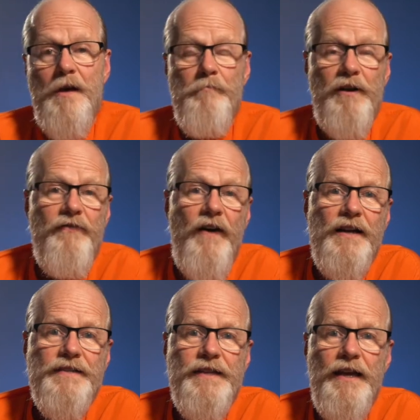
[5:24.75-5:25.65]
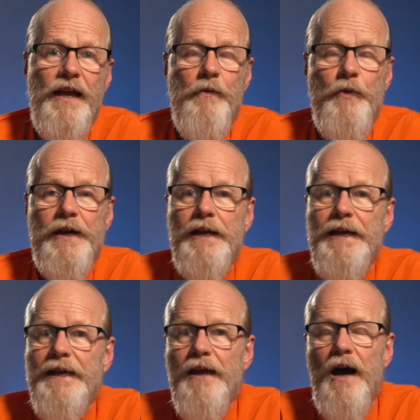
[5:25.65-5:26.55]
By fasting, we
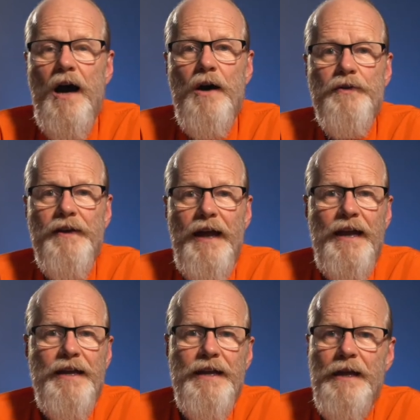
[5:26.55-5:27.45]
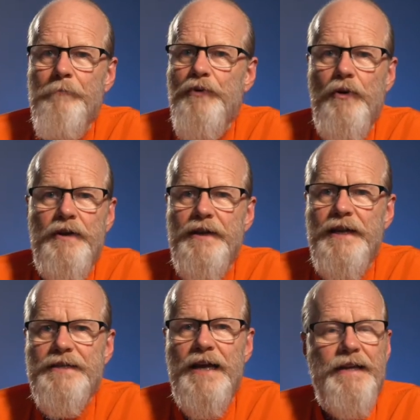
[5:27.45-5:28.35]
clean out any
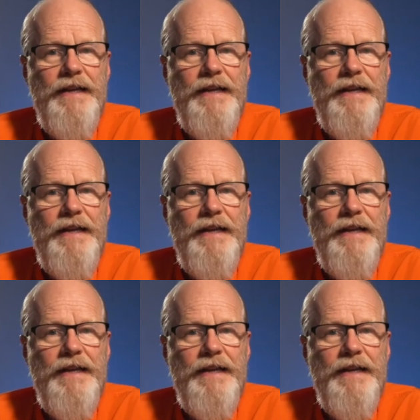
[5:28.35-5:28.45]
impurities